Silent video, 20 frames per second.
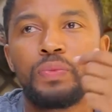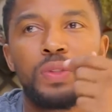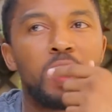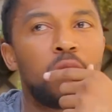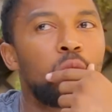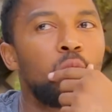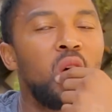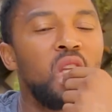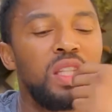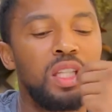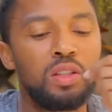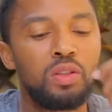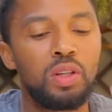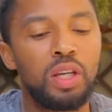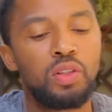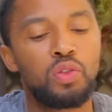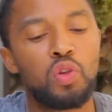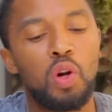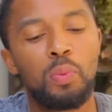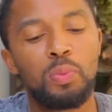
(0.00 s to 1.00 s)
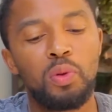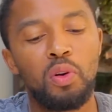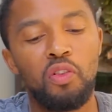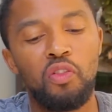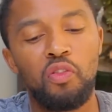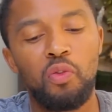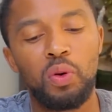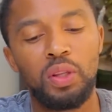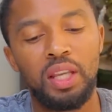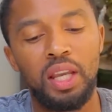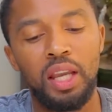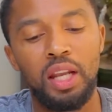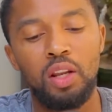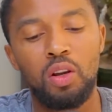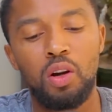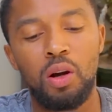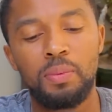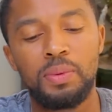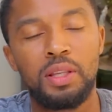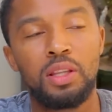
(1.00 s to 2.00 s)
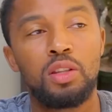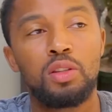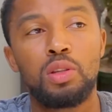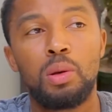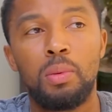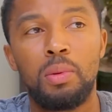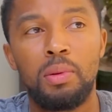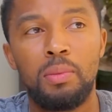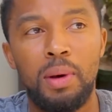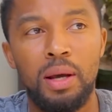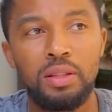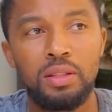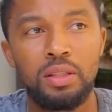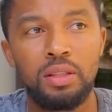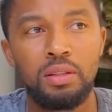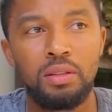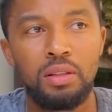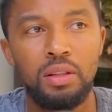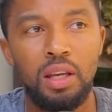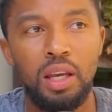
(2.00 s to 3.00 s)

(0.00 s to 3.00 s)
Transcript: It's one thing to get dropped off with a helicopter at the top of the mountain